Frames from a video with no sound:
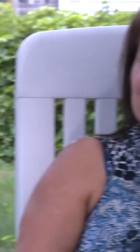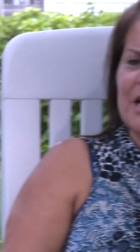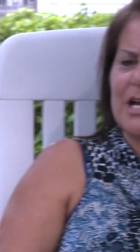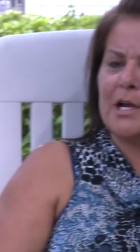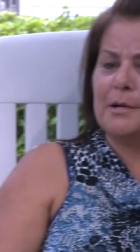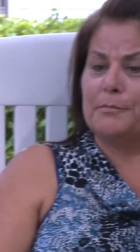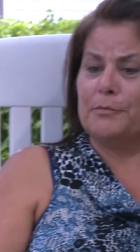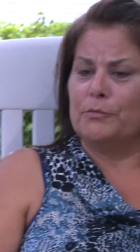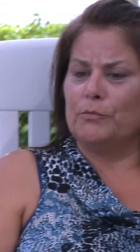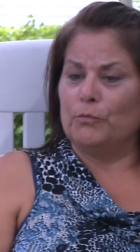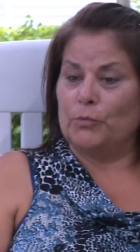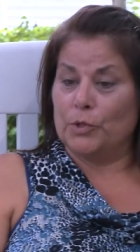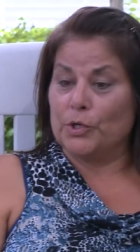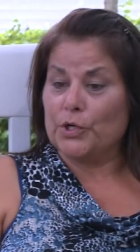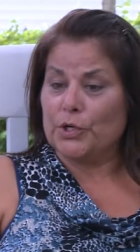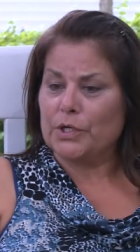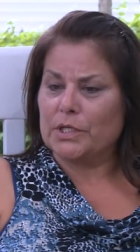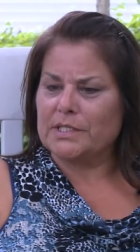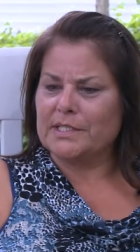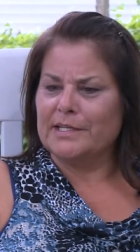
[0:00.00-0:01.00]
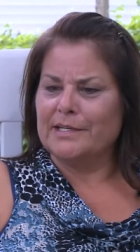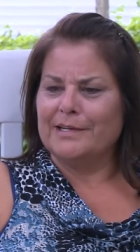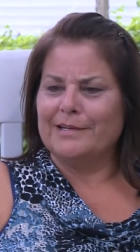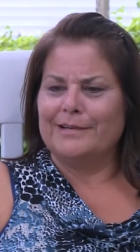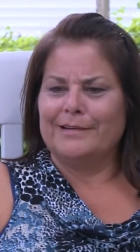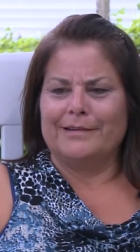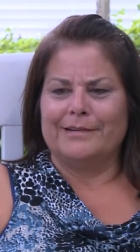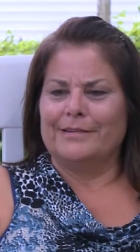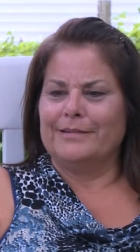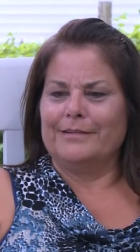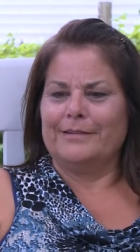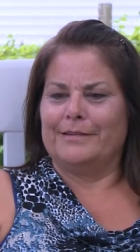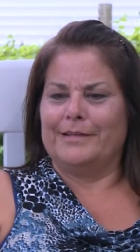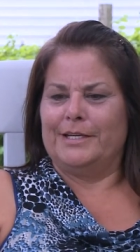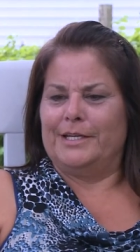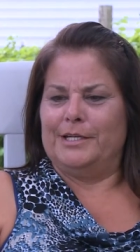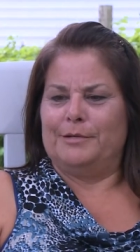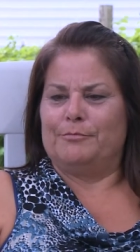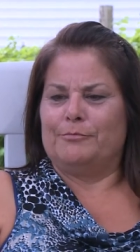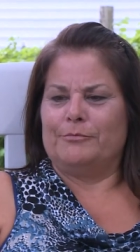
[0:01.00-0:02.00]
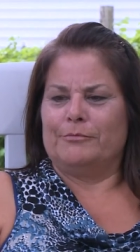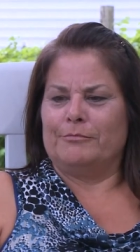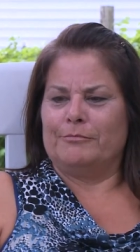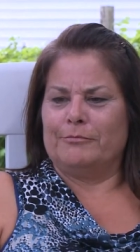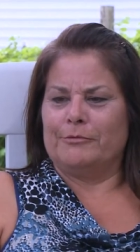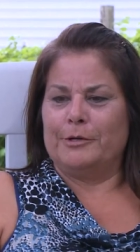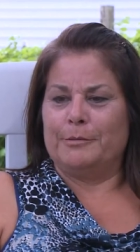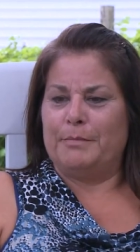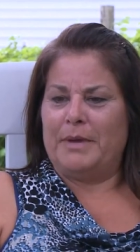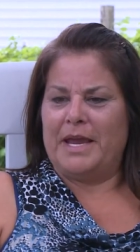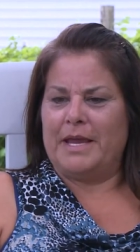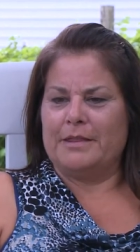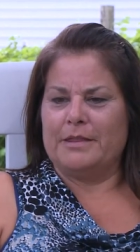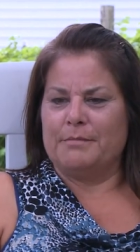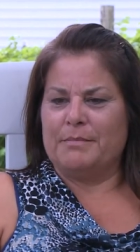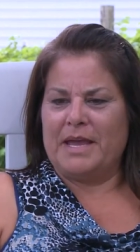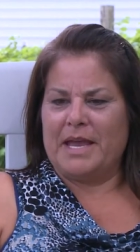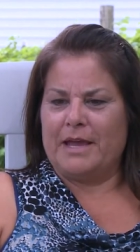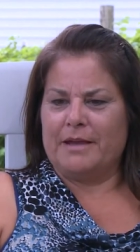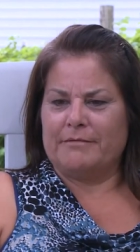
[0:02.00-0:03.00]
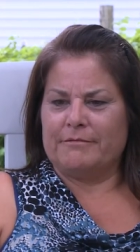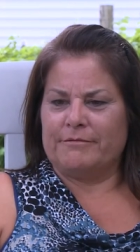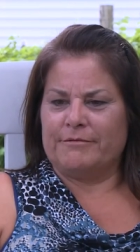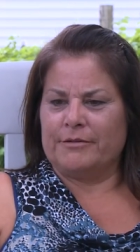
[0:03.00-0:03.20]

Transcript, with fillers: time worked, they didn't repay the band